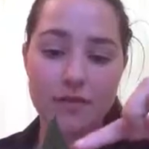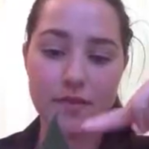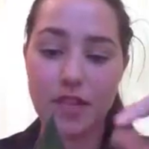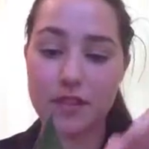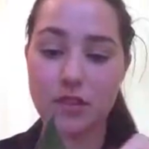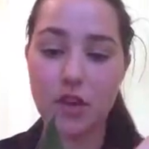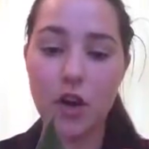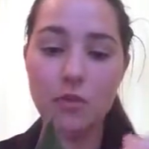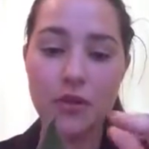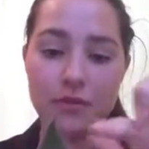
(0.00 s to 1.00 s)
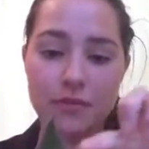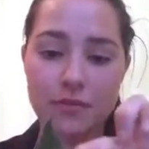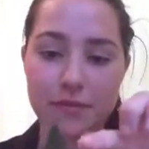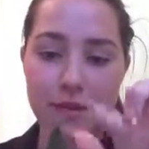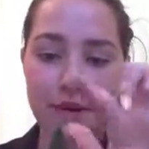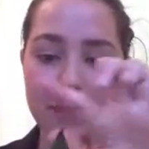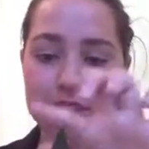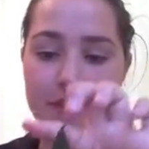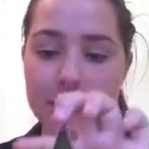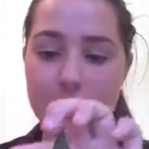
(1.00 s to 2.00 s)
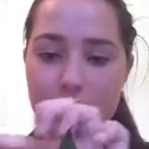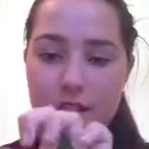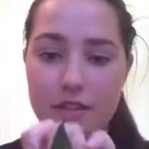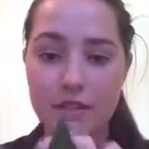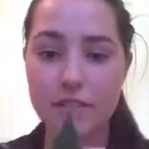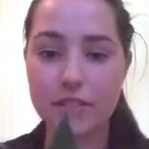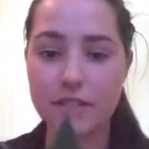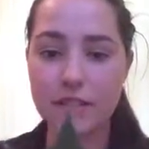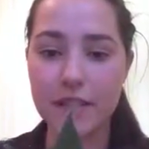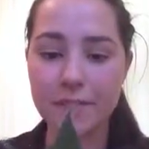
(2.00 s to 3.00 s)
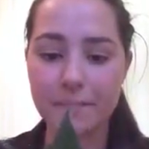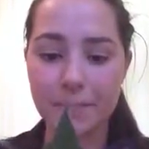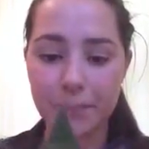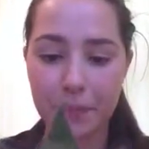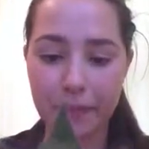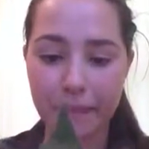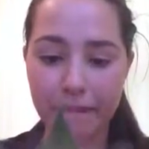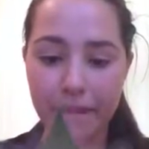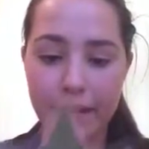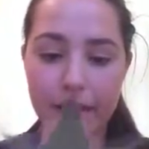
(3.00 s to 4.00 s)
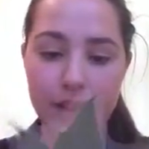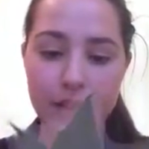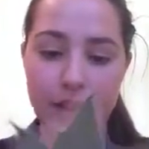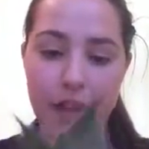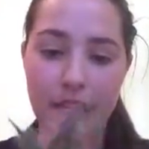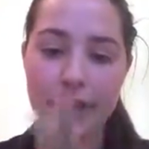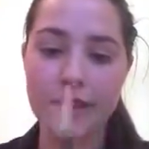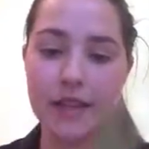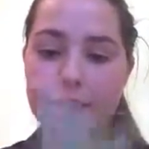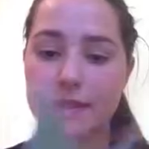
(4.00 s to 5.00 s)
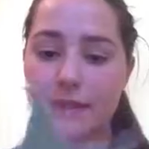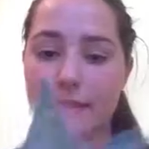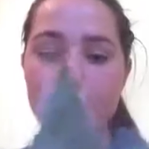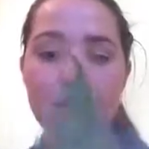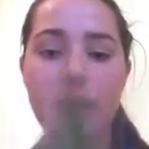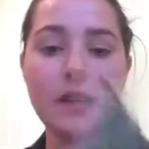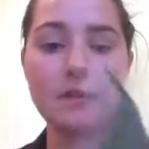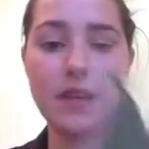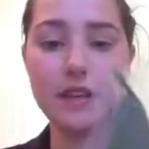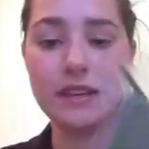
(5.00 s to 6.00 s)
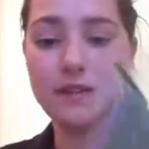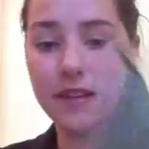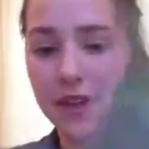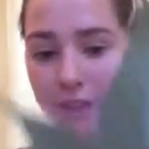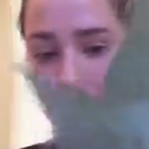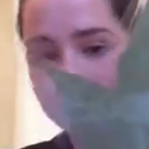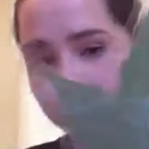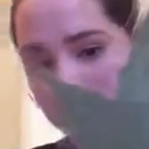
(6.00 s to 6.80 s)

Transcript: It's lobed, the margins, as you can see, and it's palmately veined.